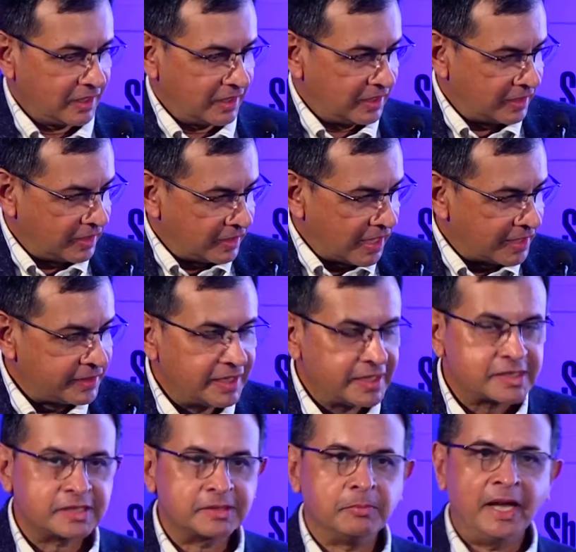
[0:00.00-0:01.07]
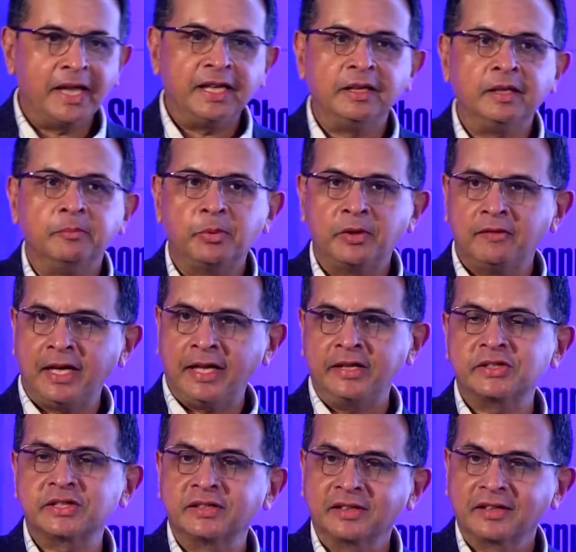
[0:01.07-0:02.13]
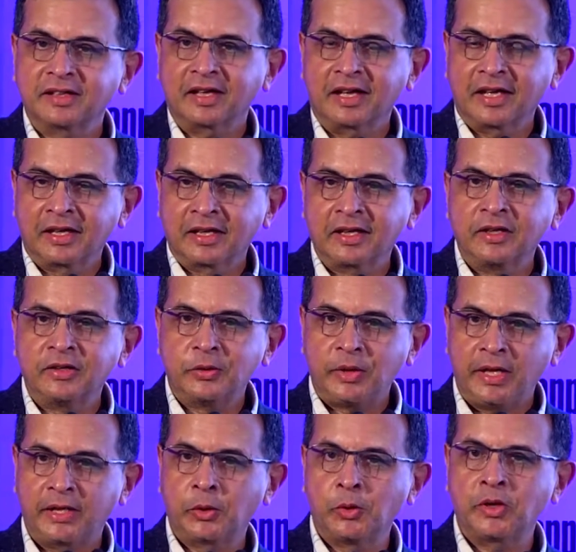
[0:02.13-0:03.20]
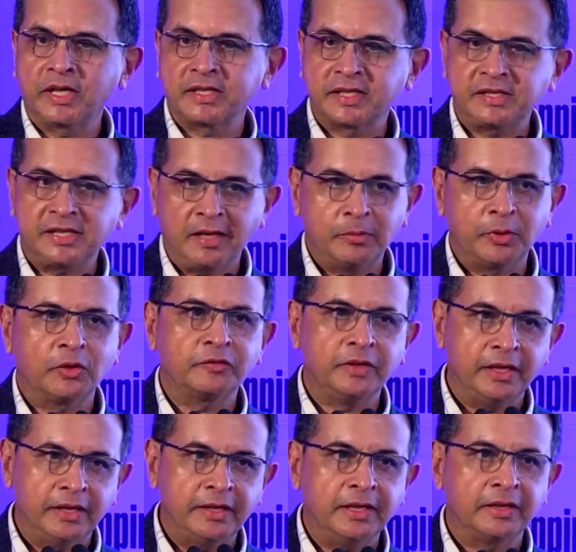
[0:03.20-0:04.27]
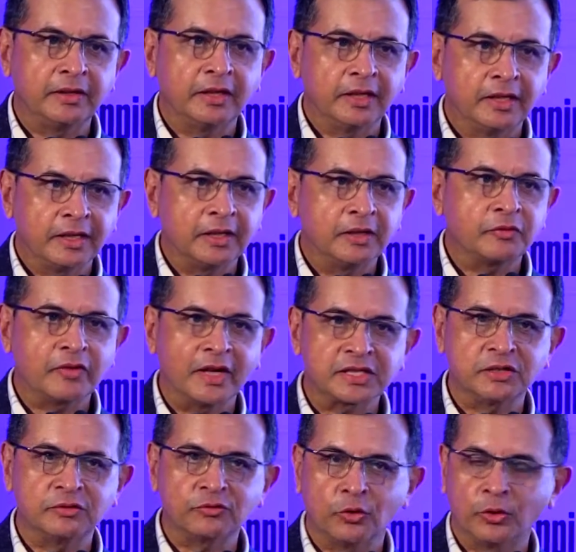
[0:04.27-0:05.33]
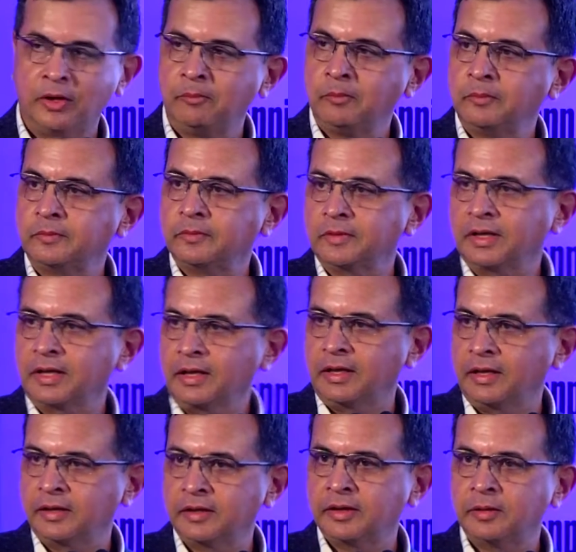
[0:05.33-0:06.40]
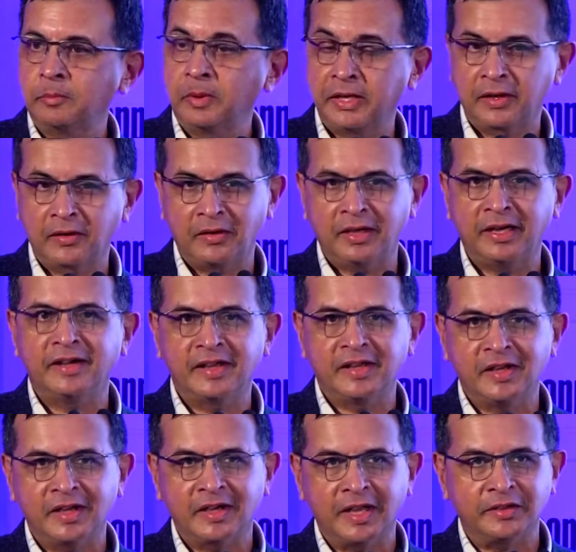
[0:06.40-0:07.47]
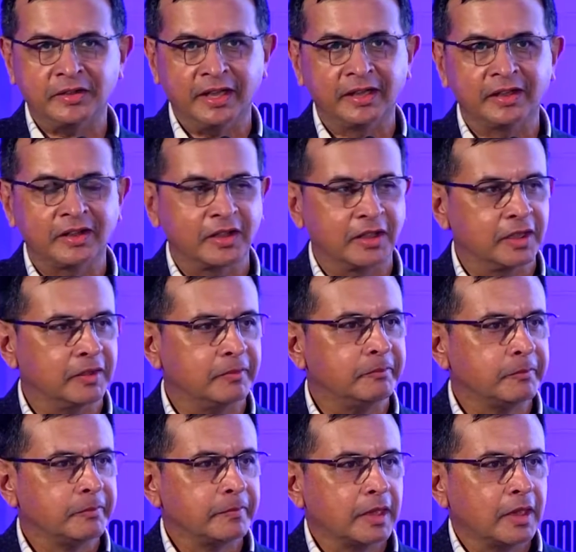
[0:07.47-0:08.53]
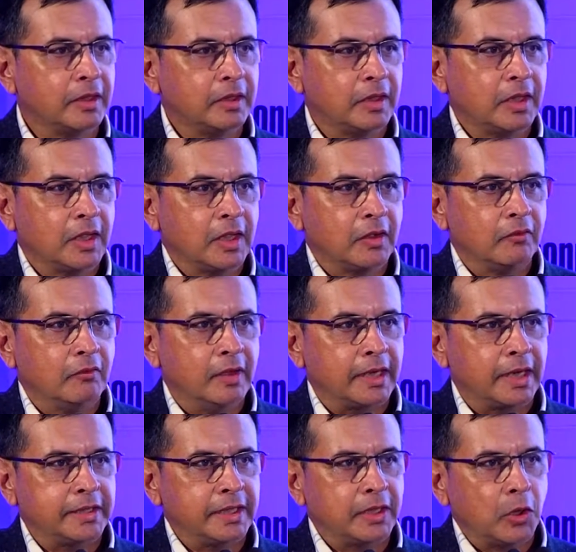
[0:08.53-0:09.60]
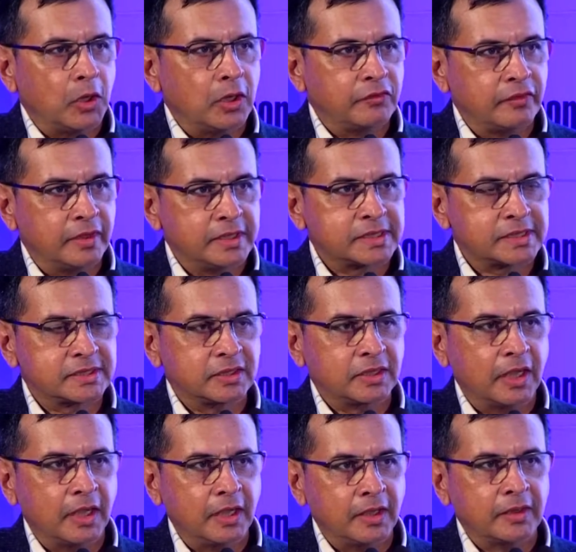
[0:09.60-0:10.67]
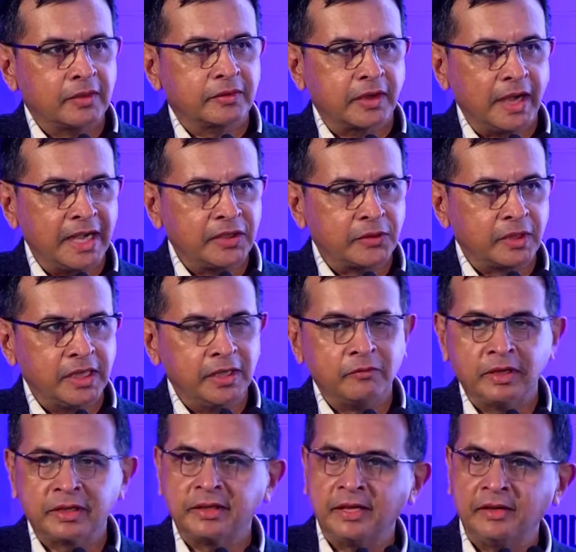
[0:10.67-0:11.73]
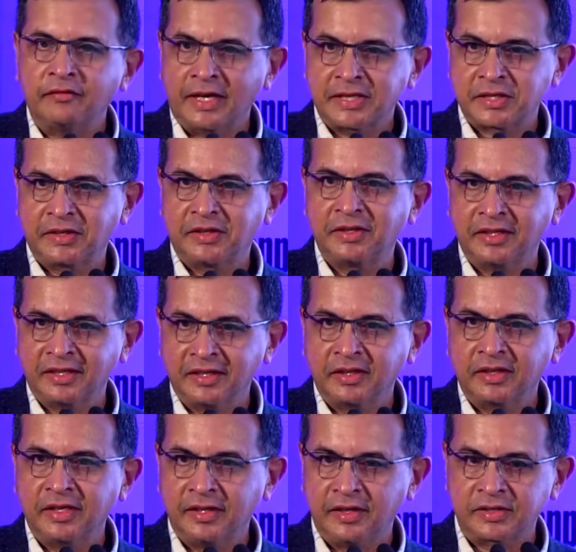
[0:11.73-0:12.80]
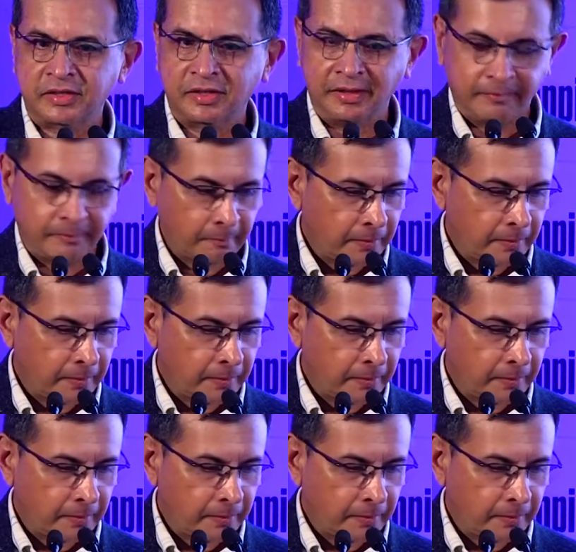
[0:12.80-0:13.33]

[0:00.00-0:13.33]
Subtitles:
I think it's my privilege to take over as the chairman of the Indian Fashion Forum, and particularly in a year, I think, where I think all of us are trying to reinvent the fashion industry.